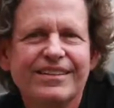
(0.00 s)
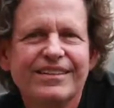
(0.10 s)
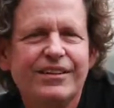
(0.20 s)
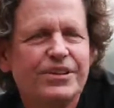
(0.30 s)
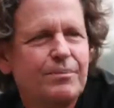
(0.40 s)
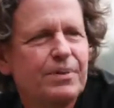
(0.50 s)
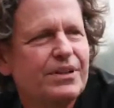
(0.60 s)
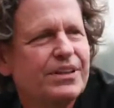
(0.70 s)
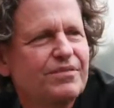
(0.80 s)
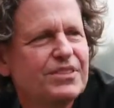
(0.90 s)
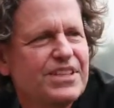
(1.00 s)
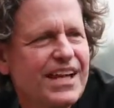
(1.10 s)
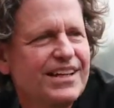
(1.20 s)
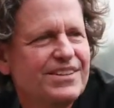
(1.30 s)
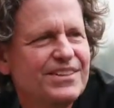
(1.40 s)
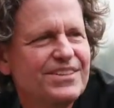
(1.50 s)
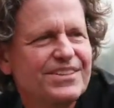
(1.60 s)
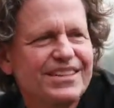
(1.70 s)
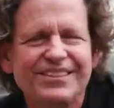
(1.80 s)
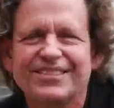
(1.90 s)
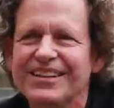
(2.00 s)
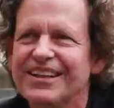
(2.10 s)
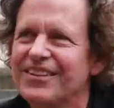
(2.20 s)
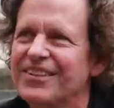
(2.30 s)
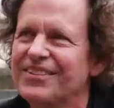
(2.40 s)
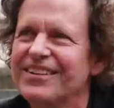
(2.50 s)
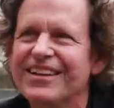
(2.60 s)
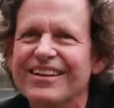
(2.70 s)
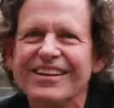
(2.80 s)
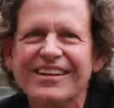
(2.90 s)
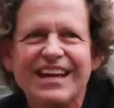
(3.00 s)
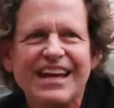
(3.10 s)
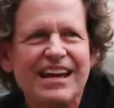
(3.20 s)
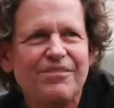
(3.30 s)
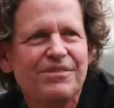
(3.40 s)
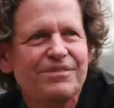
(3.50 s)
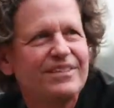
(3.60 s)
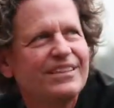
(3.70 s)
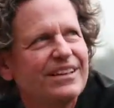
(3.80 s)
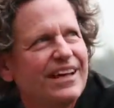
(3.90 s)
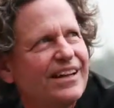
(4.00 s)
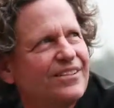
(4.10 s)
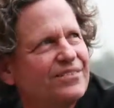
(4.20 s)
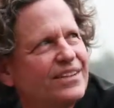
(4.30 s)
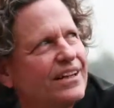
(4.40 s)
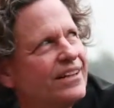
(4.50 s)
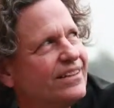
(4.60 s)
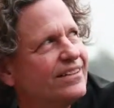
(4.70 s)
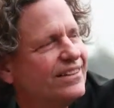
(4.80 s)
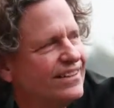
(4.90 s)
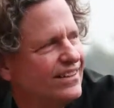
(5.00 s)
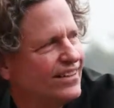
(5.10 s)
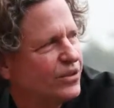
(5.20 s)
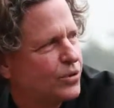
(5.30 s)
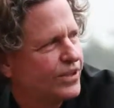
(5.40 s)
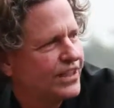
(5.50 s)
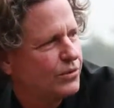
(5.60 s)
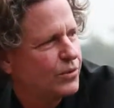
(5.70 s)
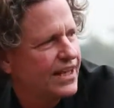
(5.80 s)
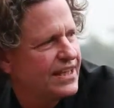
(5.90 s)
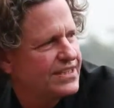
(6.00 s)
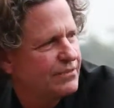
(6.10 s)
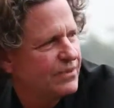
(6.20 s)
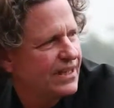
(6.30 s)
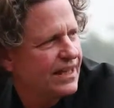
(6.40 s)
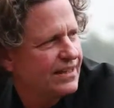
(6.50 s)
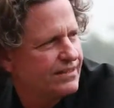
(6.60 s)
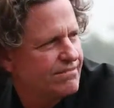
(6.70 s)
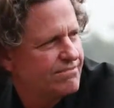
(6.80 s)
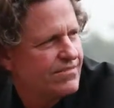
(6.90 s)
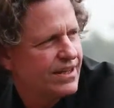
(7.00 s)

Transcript: it's a building for scientists, and, they have a lot of quirky ways, and